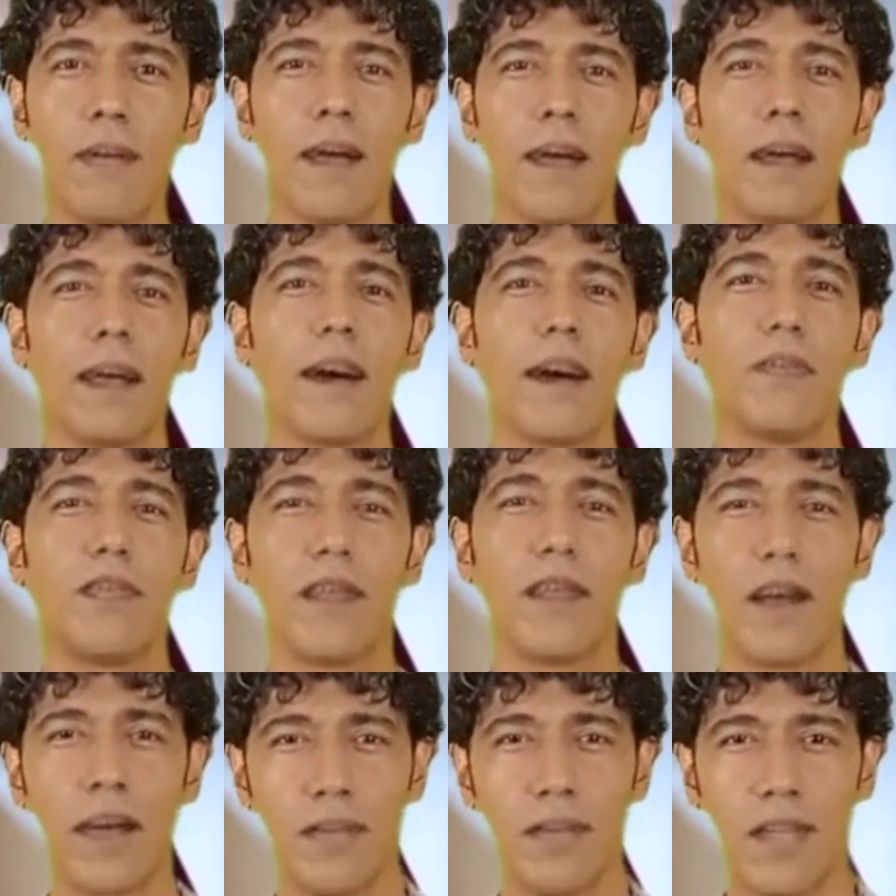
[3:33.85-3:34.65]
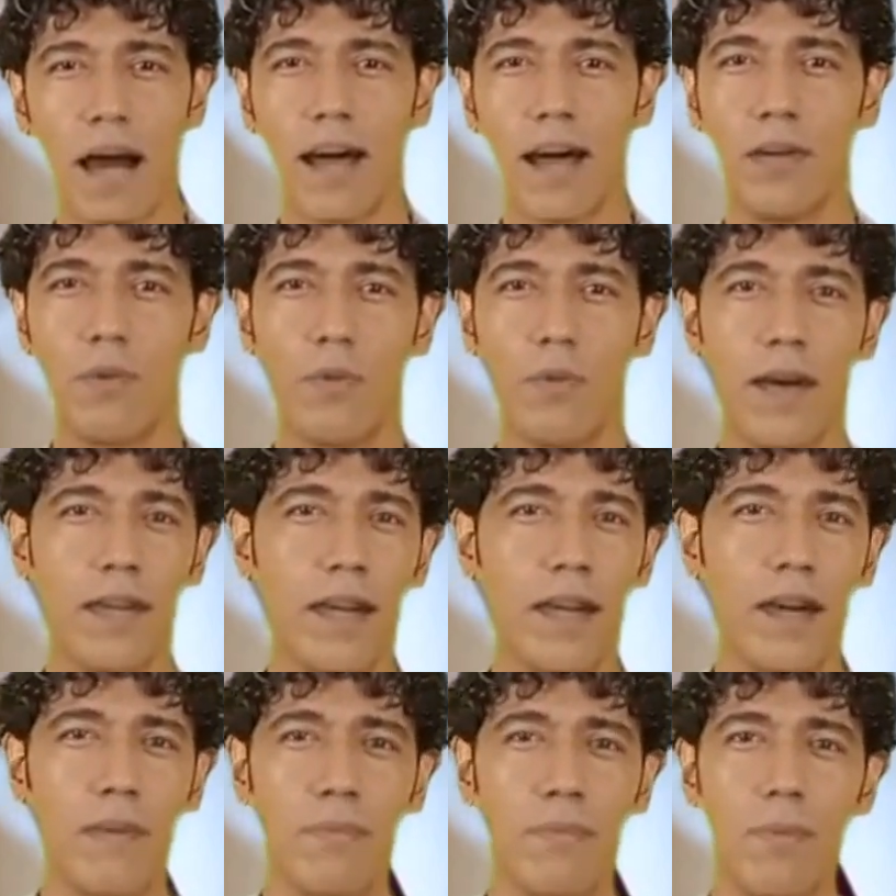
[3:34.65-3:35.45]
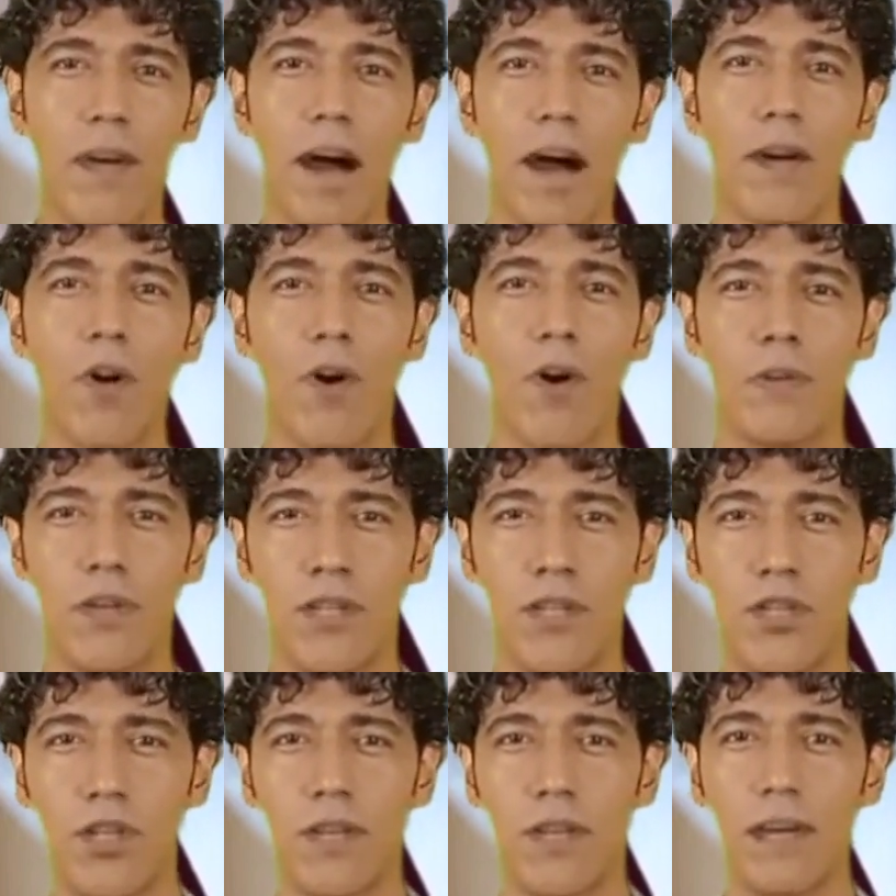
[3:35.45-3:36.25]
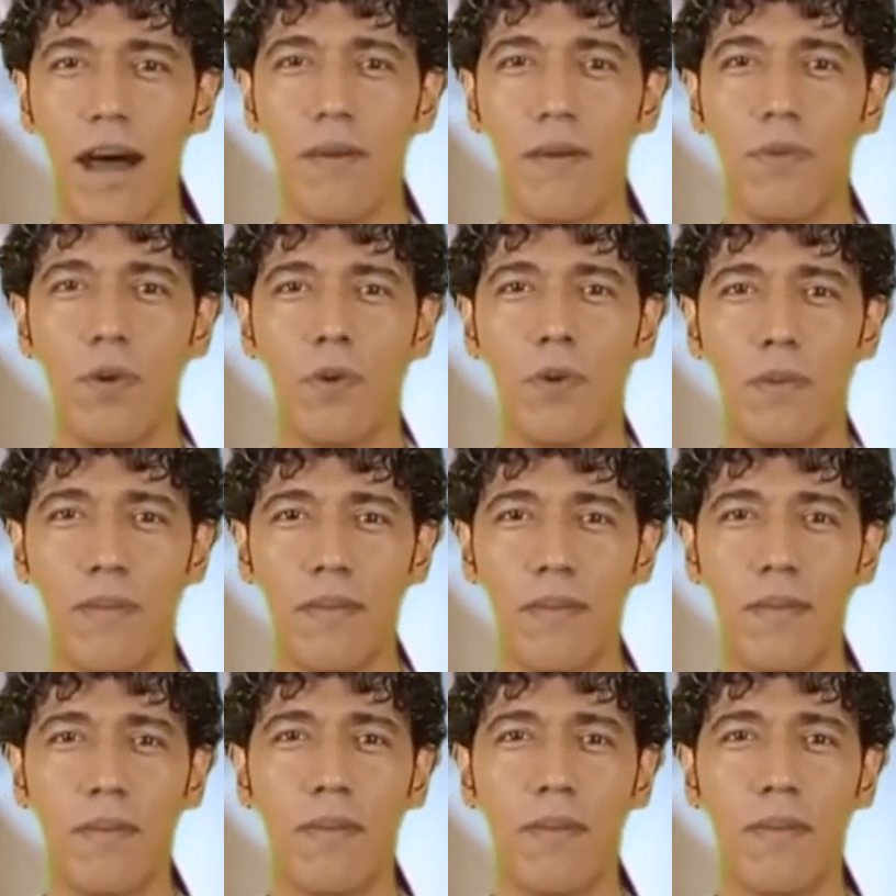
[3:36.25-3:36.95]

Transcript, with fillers: It gives the exact reading of blood oxygen level.